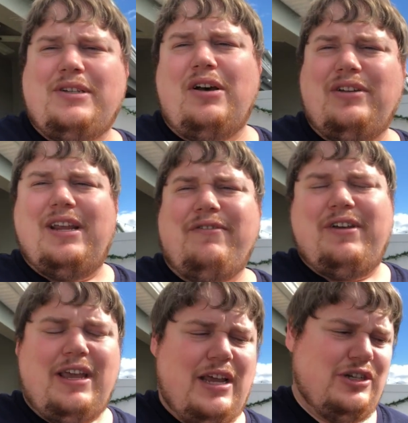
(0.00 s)
holiday
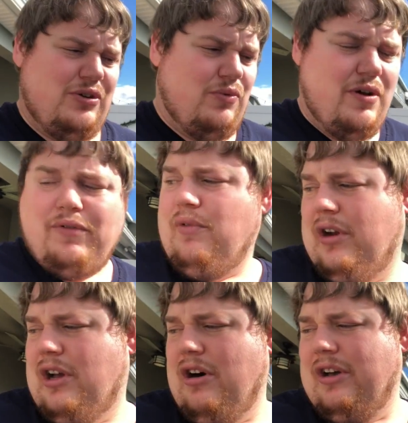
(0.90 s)
vacation, whatever you want
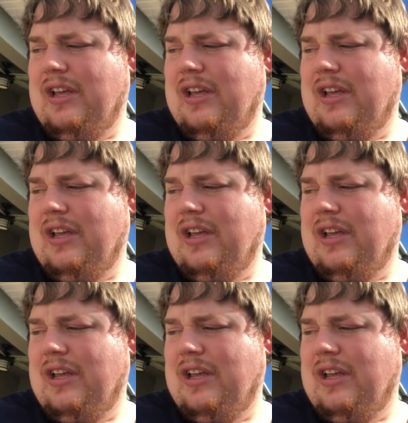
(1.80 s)
to call it.